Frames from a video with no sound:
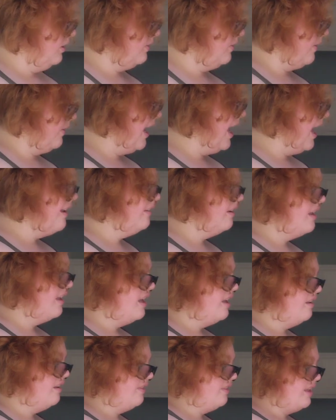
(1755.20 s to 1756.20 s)
So I had to
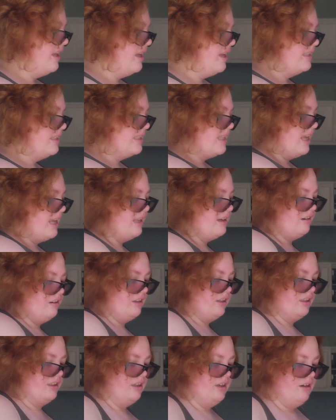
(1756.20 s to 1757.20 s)
get things that
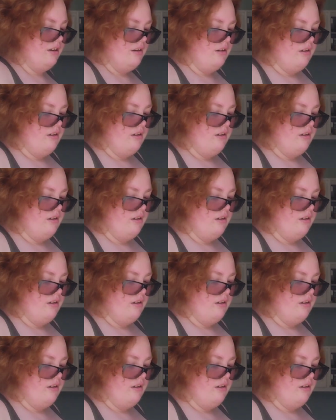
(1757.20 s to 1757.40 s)
are